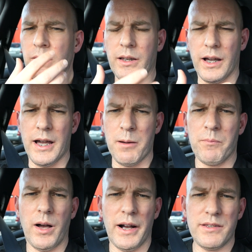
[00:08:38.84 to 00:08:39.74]

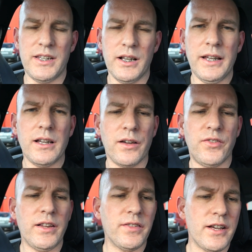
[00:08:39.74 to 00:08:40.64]
Ideally, I
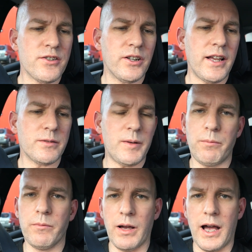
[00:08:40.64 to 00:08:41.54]
think that should actually
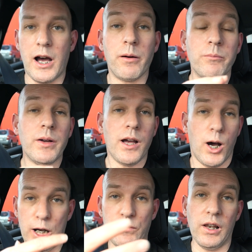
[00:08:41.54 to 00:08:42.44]
be
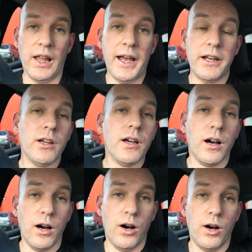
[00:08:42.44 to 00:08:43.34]
overlaid
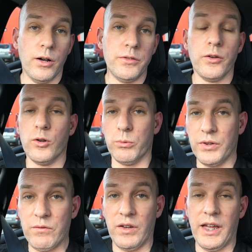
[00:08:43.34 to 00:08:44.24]
on the normal
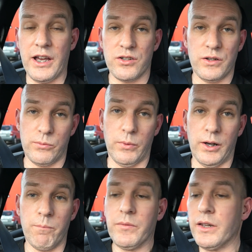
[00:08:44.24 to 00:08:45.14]
navigation as
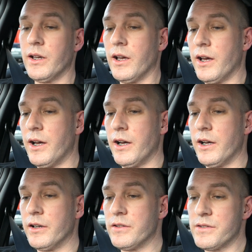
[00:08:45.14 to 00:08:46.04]
well.
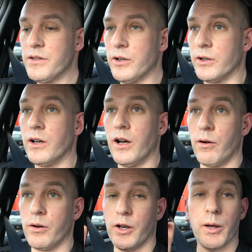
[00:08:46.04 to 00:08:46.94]
So
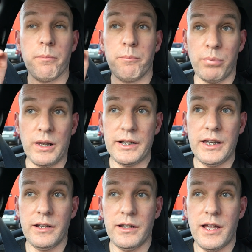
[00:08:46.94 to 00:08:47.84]
I'm going to plug
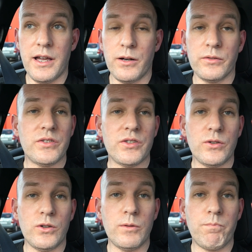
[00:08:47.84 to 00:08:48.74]
in now
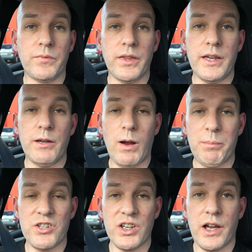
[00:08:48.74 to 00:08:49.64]
to the
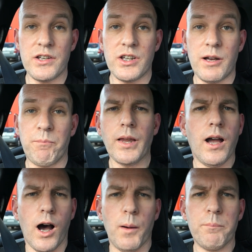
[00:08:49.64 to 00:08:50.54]
rapid charger.
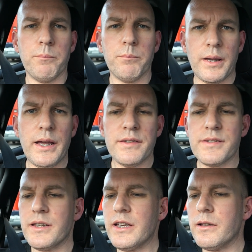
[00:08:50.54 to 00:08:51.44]
Oh,
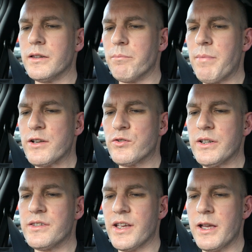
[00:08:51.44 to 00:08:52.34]
PS, the
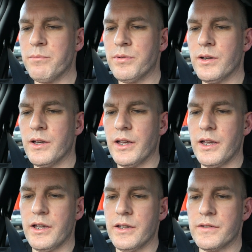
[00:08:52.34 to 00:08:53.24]
battery temp
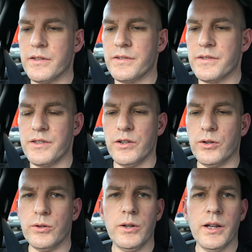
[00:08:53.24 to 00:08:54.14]
is
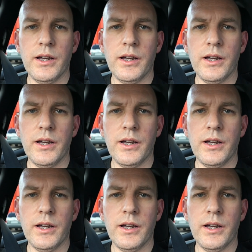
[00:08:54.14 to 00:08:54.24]
still